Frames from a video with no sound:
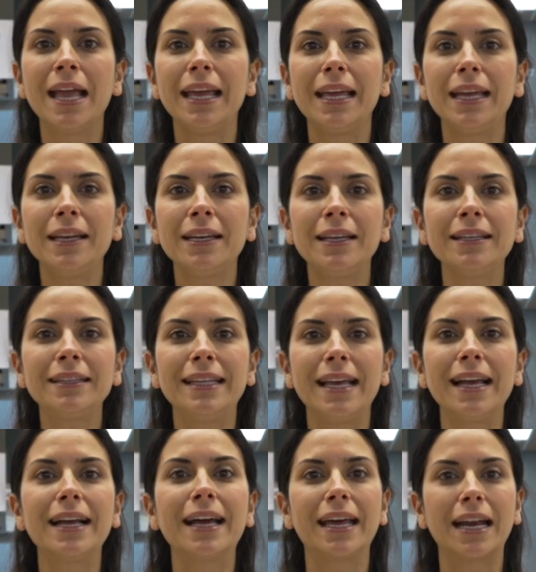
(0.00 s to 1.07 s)
in the
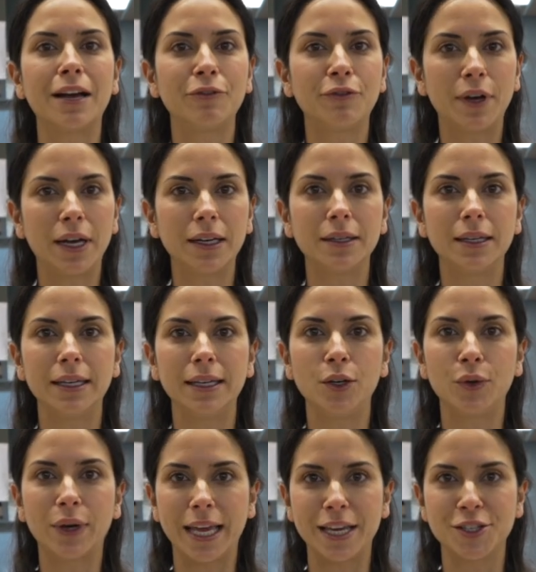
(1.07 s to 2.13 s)
Garafa
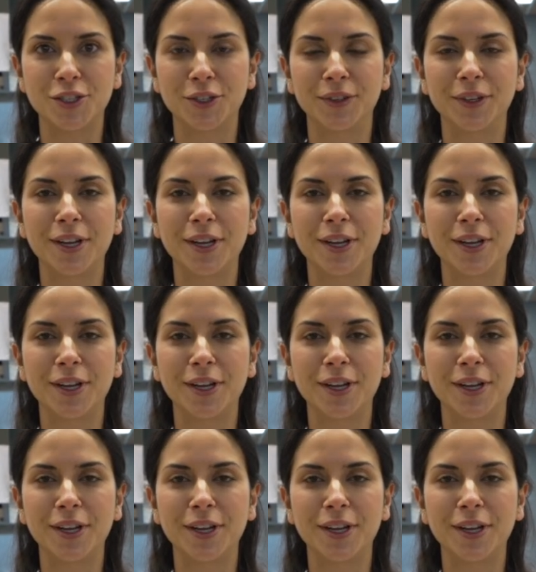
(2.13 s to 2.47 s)
location.